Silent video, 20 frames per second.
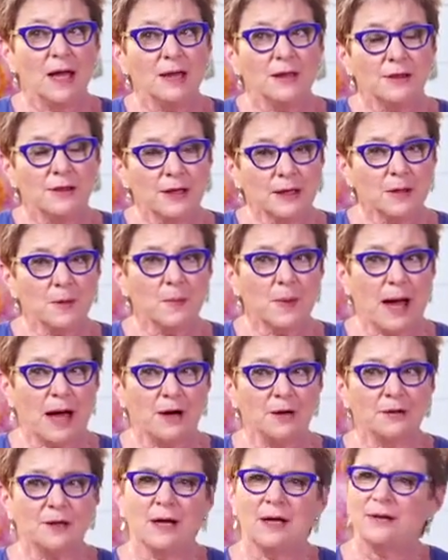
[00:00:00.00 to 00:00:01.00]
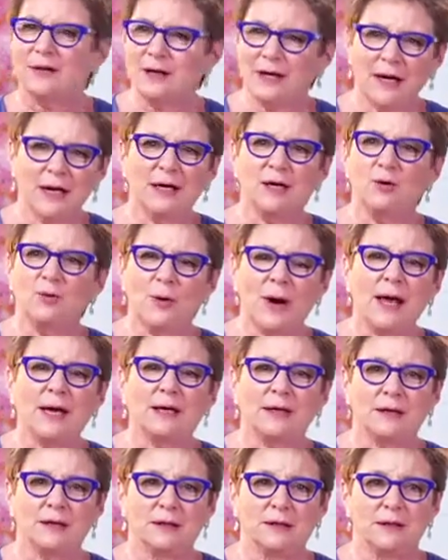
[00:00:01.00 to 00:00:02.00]
Think about the getting
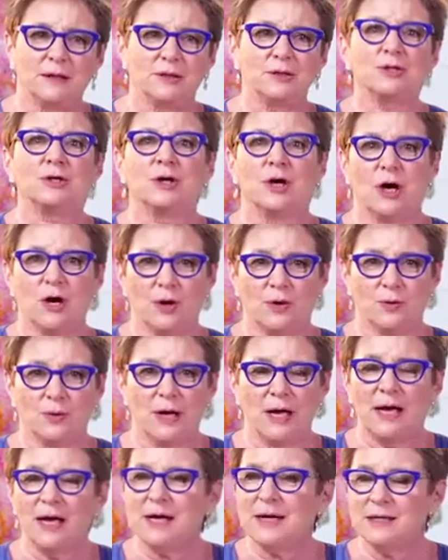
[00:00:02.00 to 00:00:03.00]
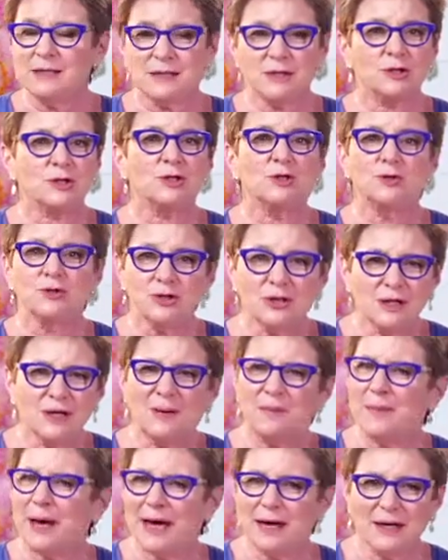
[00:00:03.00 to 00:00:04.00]
ready to go. Is it usually
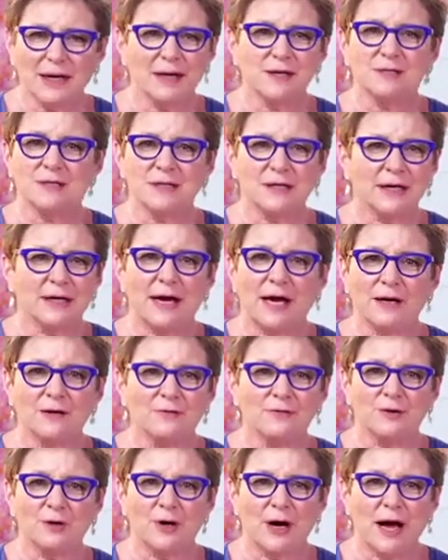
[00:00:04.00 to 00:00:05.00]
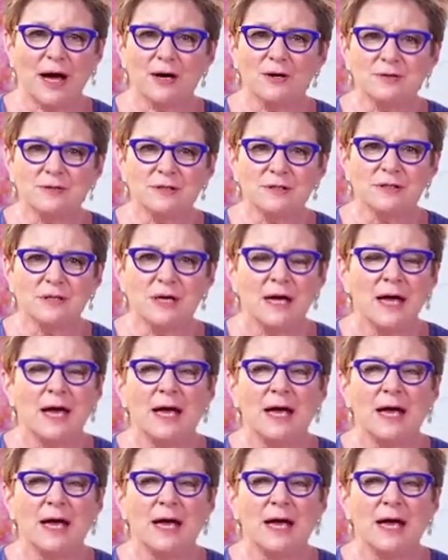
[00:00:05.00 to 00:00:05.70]
a madhouse to get out of your house?